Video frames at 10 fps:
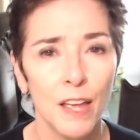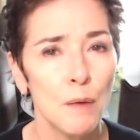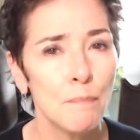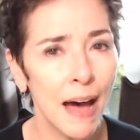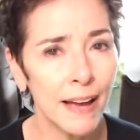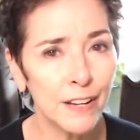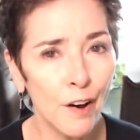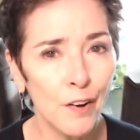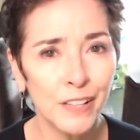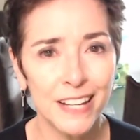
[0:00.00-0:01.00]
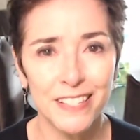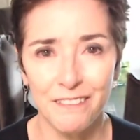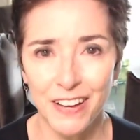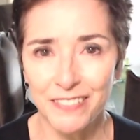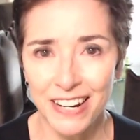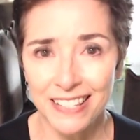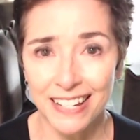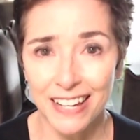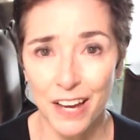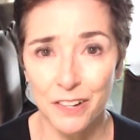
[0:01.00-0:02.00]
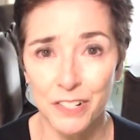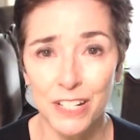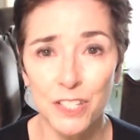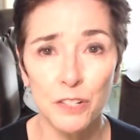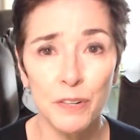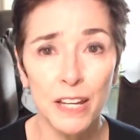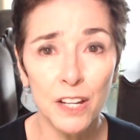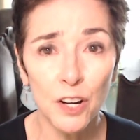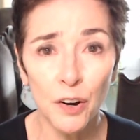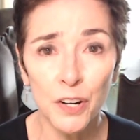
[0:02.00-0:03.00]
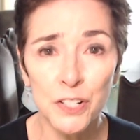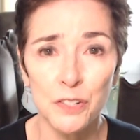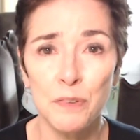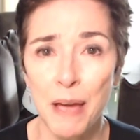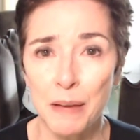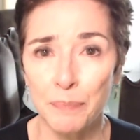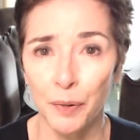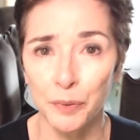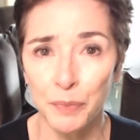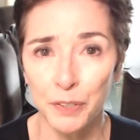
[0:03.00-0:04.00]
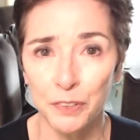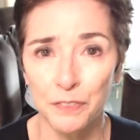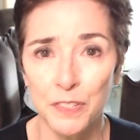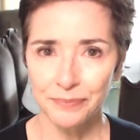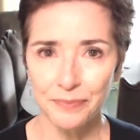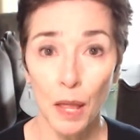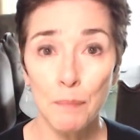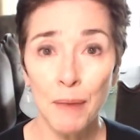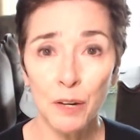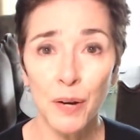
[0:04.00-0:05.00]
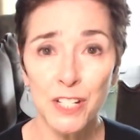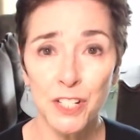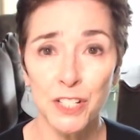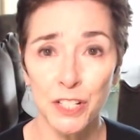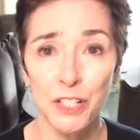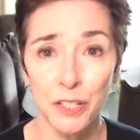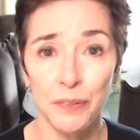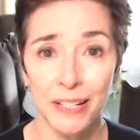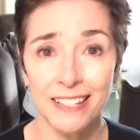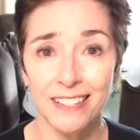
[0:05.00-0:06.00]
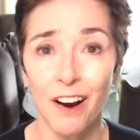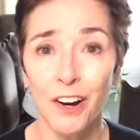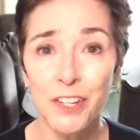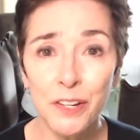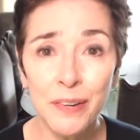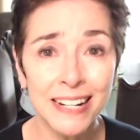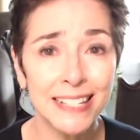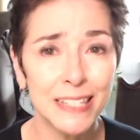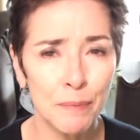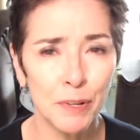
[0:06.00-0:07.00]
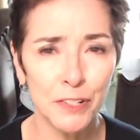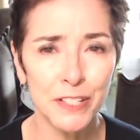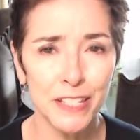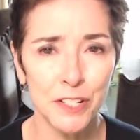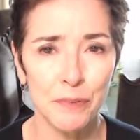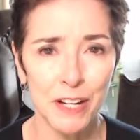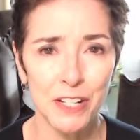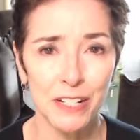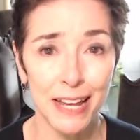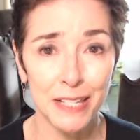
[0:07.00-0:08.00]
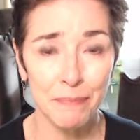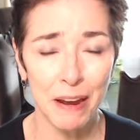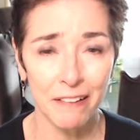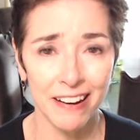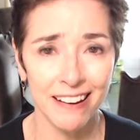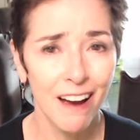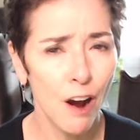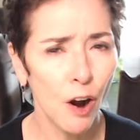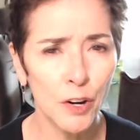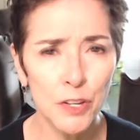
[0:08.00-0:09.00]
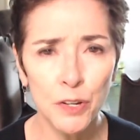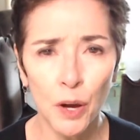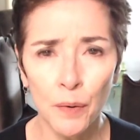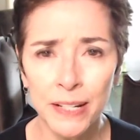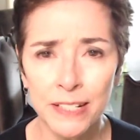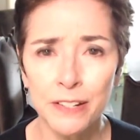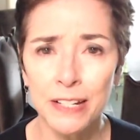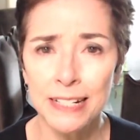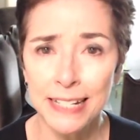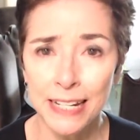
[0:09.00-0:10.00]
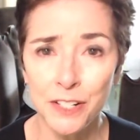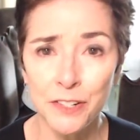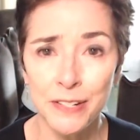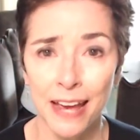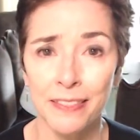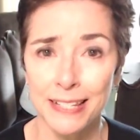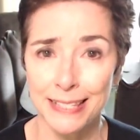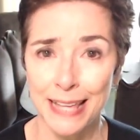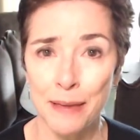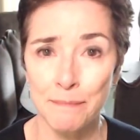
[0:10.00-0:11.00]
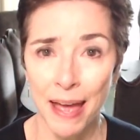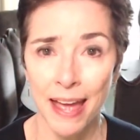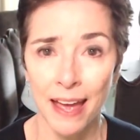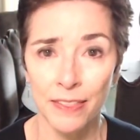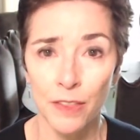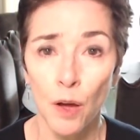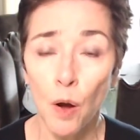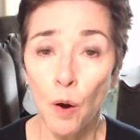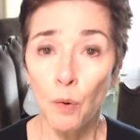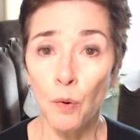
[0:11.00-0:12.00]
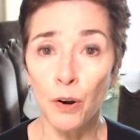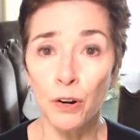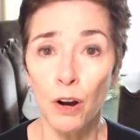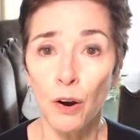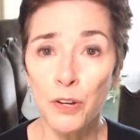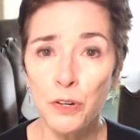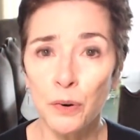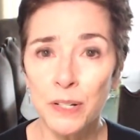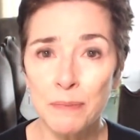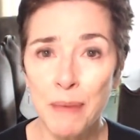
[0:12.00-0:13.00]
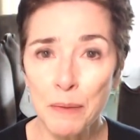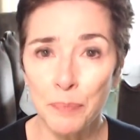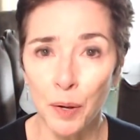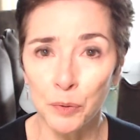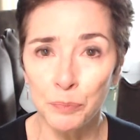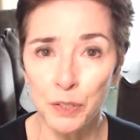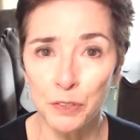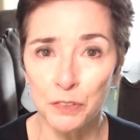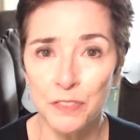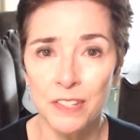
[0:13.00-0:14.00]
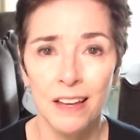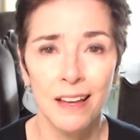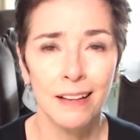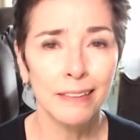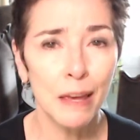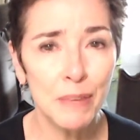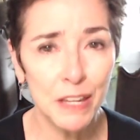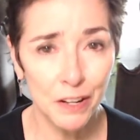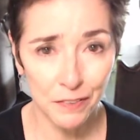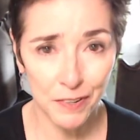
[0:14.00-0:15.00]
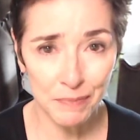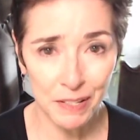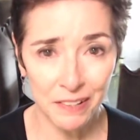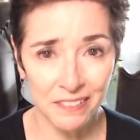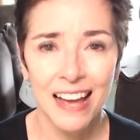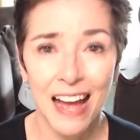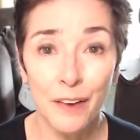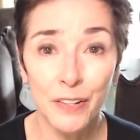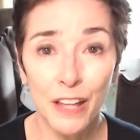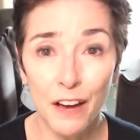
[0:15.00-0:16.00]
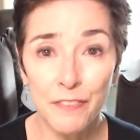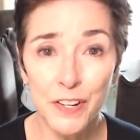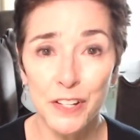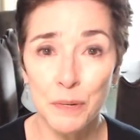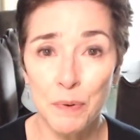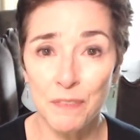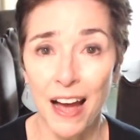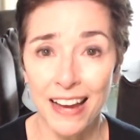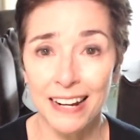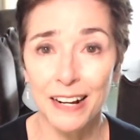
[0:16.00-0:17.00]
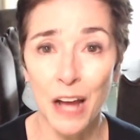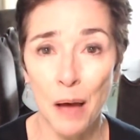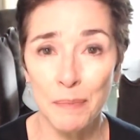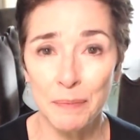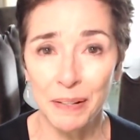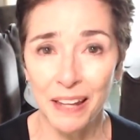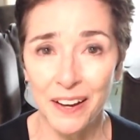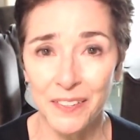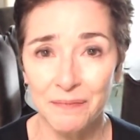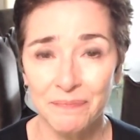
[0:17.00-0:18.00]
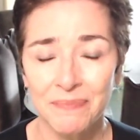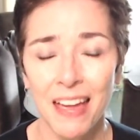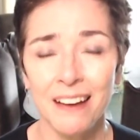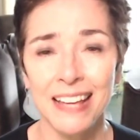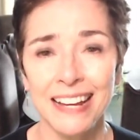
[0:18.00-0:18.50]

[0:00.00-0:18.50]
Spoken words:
My goal as a fundraising coach is to encourage you to make bold moves. My question to you is, are you in a similar situation as Mary? Are you going to continue down this same path, or are you going to make bold moves? Let me hear from you. I would love for you to provide a comment below. Okay